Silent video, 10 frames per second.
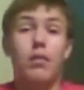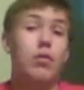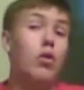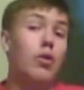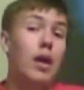
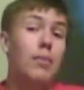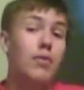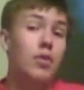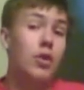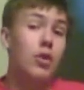Prototype,
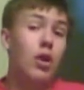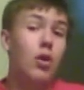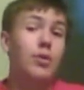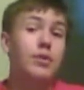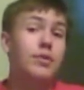if you didn't
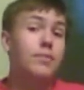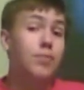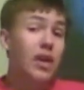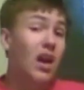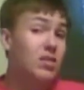know, is
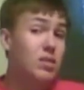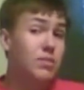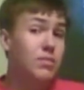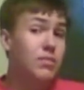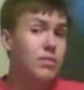pretty
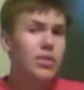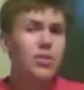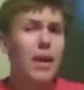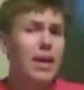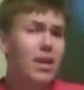awesome. You
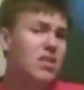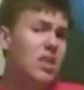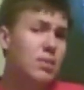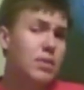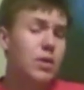might not see
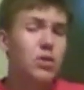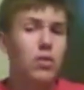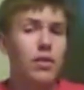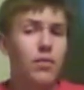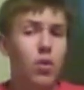him as much
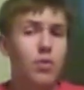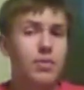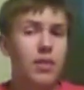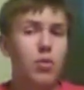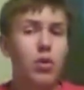around the forums
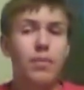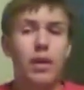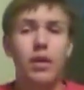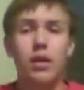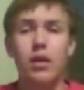anymore,
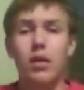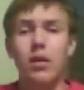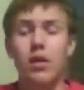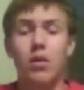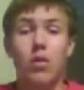
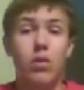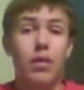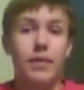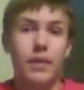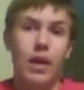or
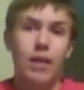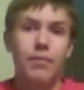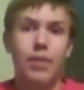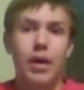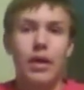around the
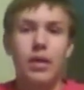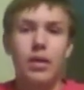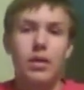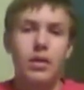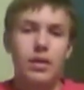game, but
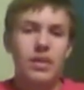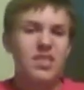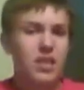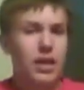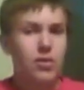
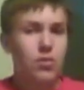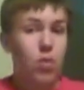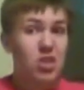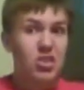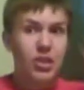he's there
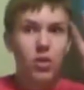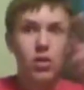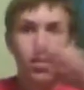watching you.